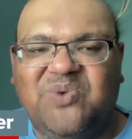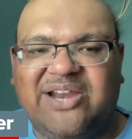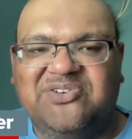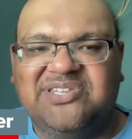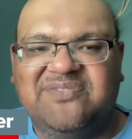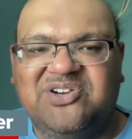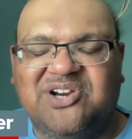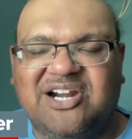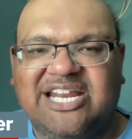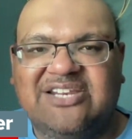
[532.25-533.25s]
wide receiver
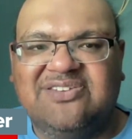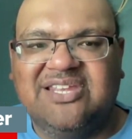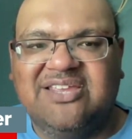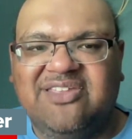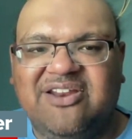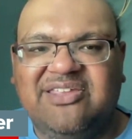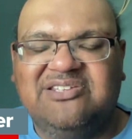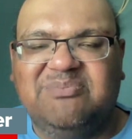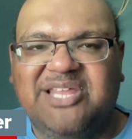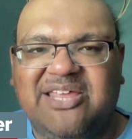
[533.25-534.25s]
targets there than
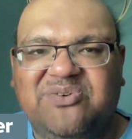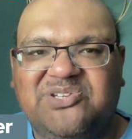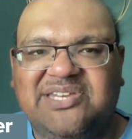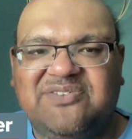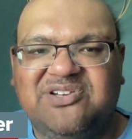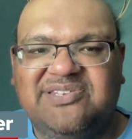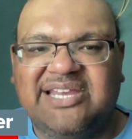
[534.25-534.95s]
some of the other receivers,